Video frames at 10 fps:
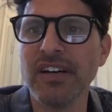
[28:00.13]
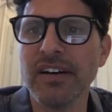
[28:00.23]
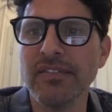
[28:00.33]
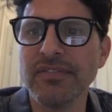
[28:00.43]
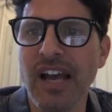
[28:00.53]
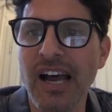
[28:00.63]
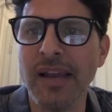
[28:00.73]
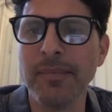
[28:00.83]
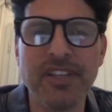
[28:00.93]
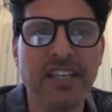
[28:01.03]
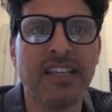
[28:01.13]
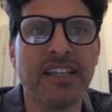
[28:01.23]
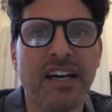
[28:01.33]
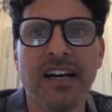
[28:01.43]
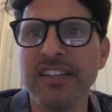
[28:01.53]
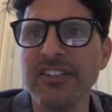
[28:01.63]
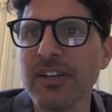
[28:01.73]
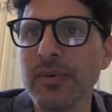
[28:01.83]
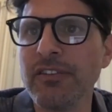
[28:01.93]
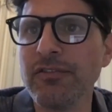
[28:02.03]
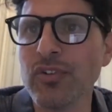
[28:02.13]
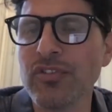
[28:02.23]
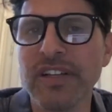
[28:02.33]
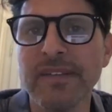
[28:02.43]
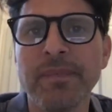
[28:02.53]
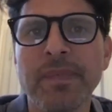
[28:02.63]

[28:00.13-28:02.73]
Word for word: of times in uh, antiquity, unfortunately.